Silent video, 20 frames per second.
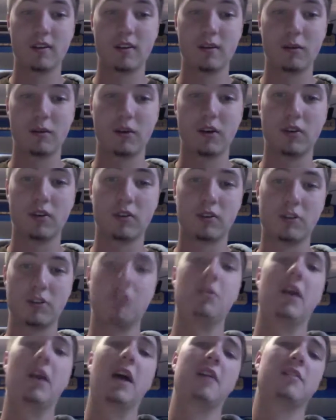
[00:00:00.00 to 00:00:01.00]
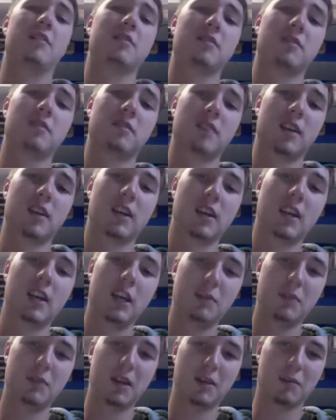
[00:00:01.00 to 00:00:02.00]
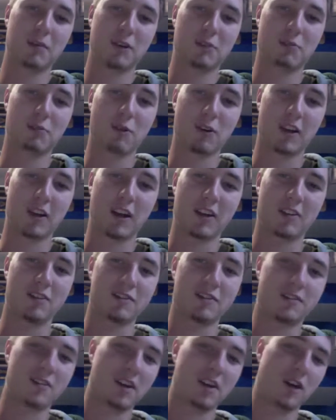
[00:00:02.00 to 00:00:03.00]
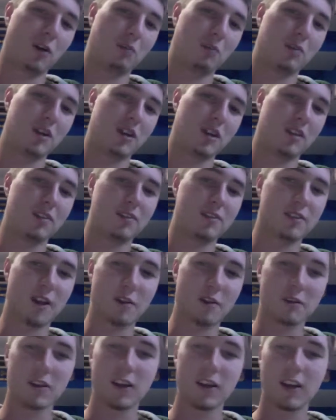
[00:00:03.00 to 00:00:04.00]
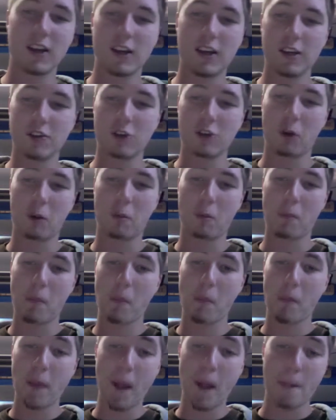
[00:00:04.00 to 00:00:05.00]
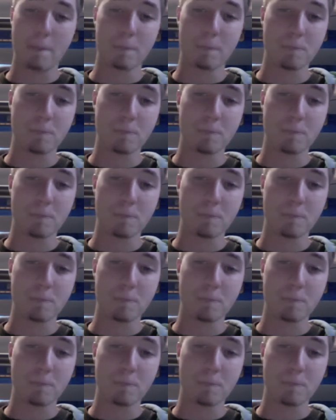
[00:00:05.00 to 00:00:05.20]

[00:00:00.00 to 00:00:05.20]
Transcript: Well, to you guys. It'd make it much more nice to LP and stuff. So, yeah.